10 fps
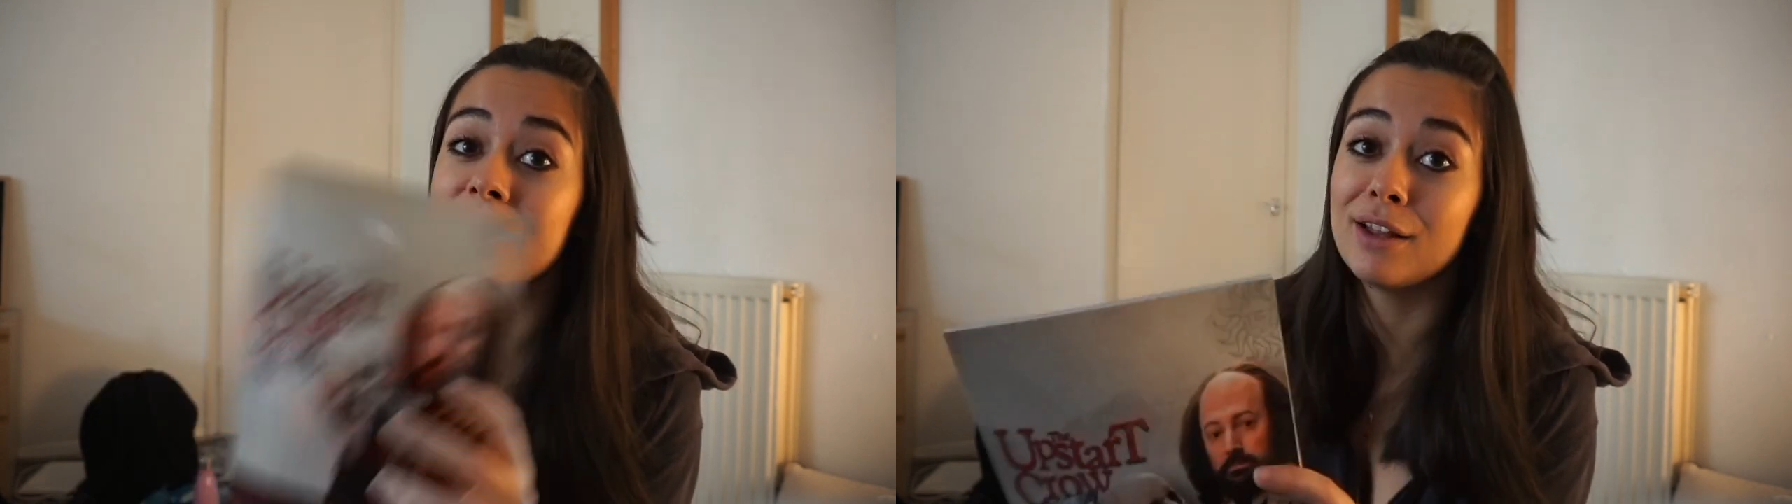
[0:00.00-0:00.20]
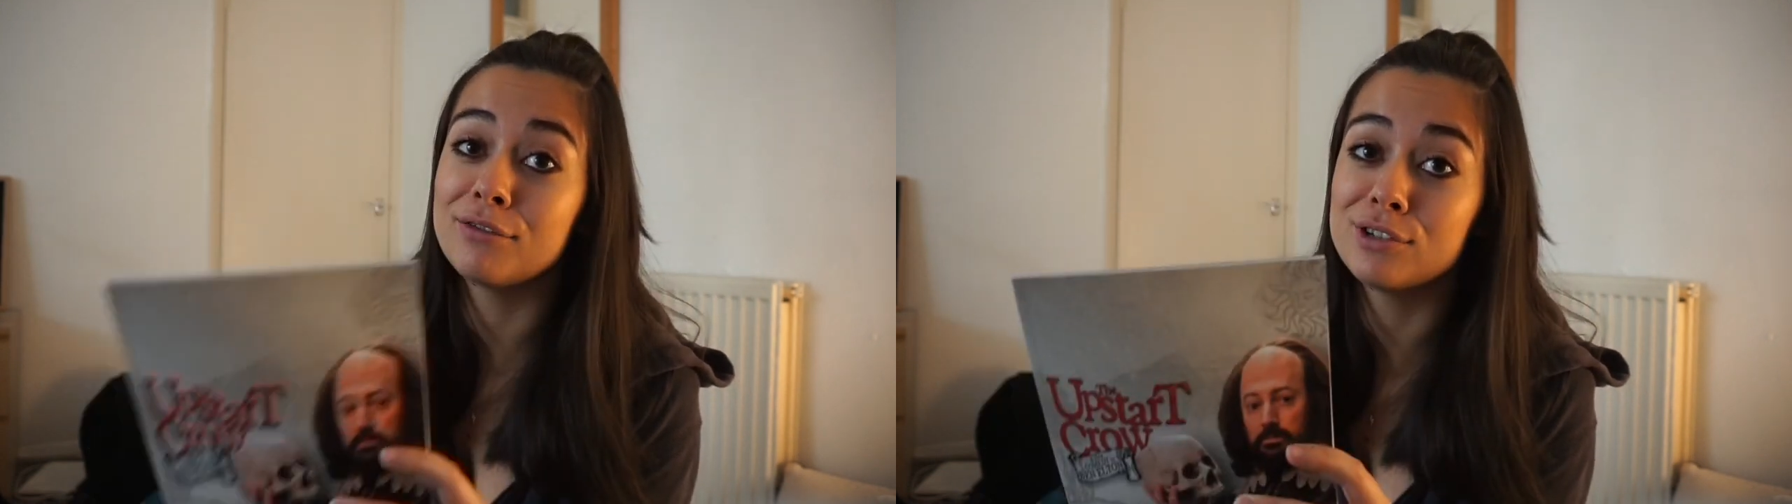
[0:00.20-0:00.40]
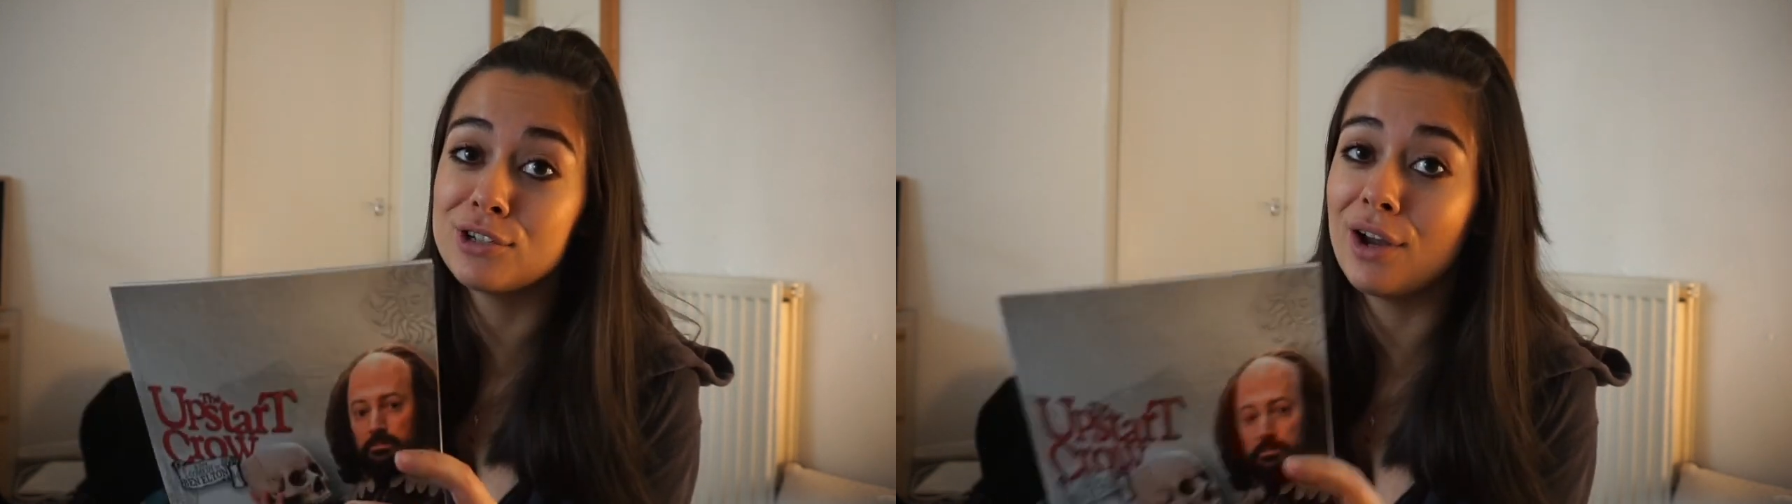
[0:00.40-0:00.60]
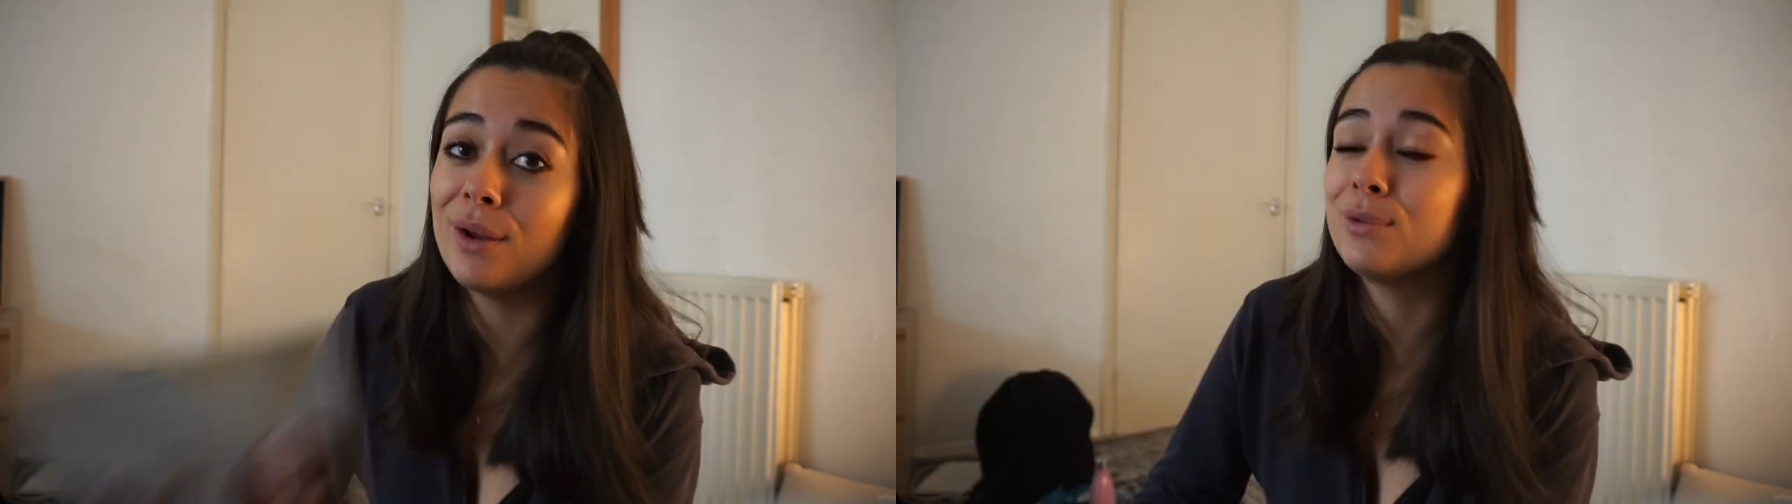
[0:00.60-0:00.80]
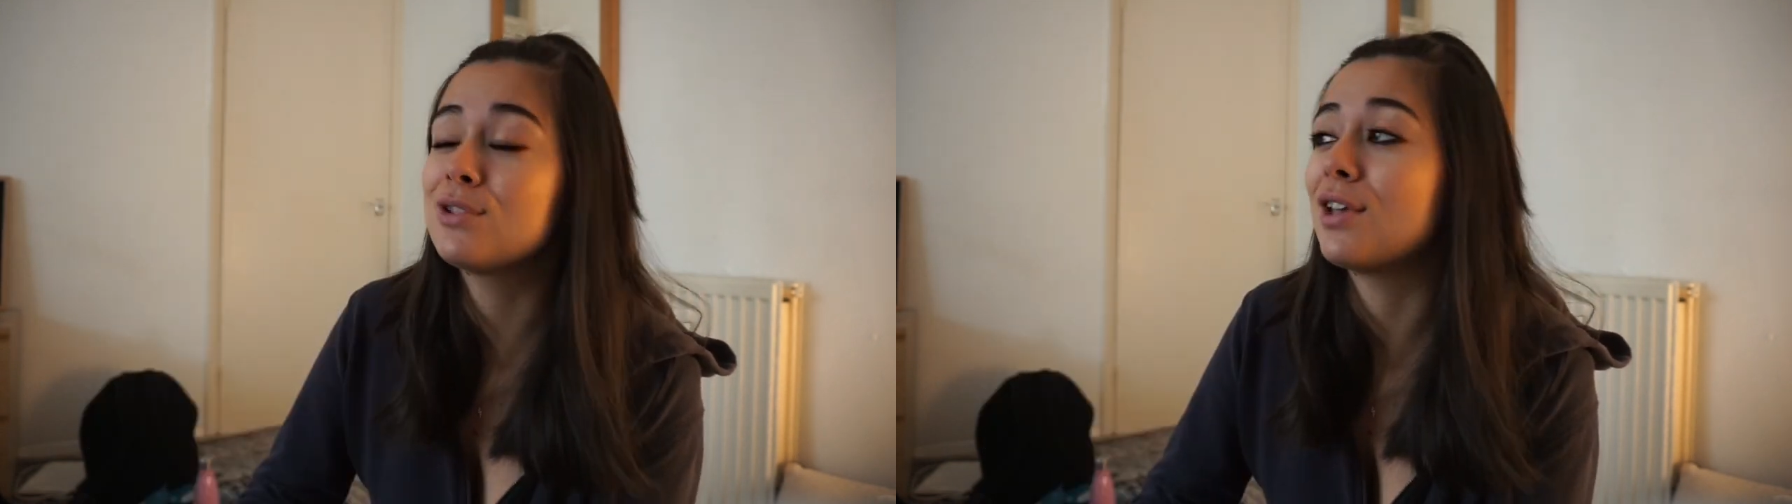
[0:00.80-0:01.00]
love the
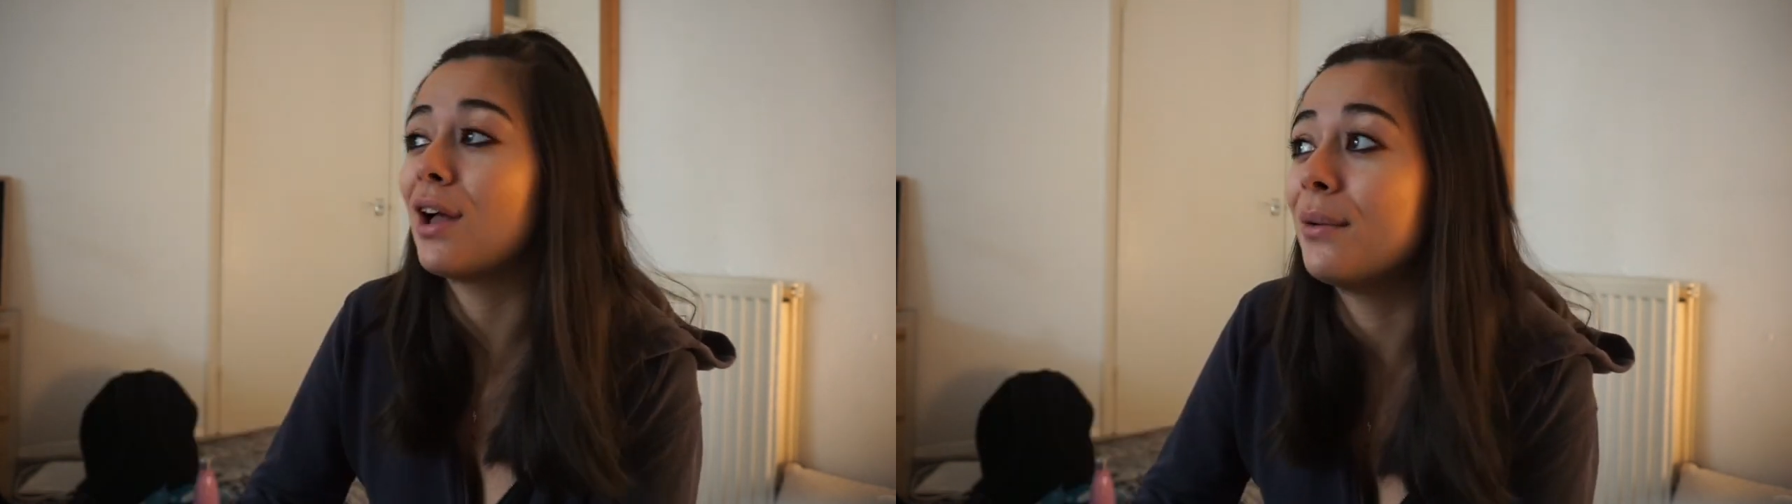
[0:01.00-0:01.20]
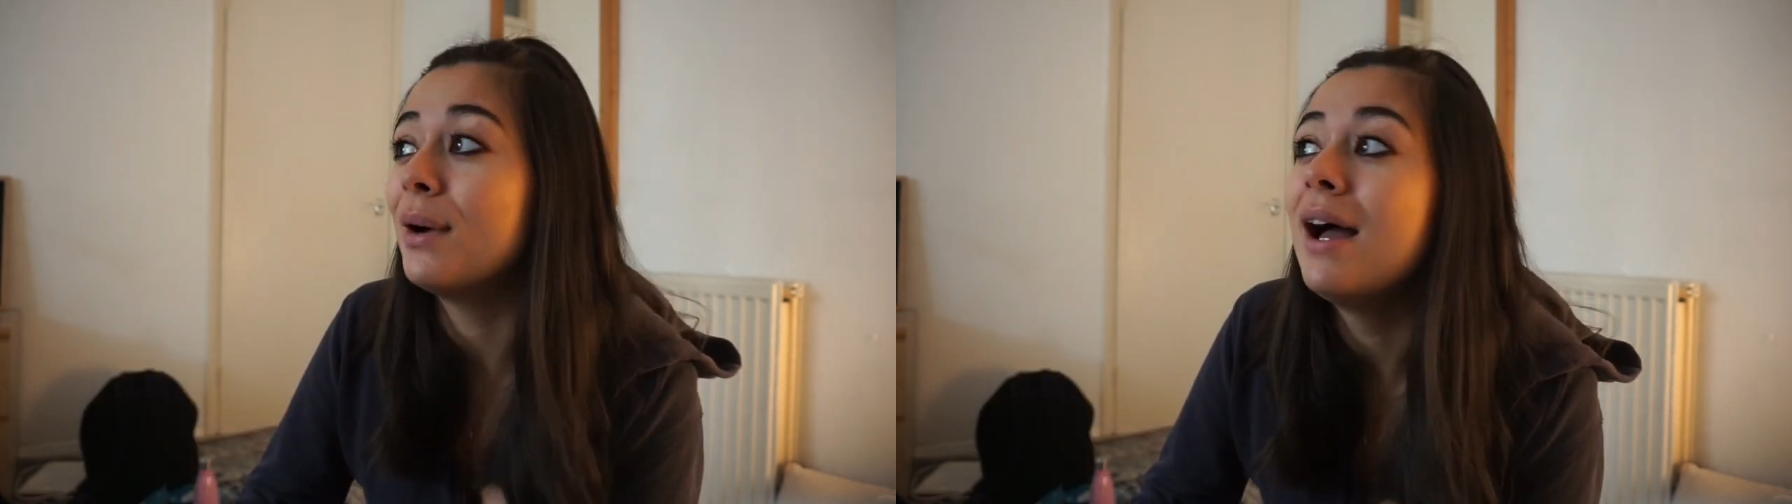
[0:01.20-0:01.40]
show, so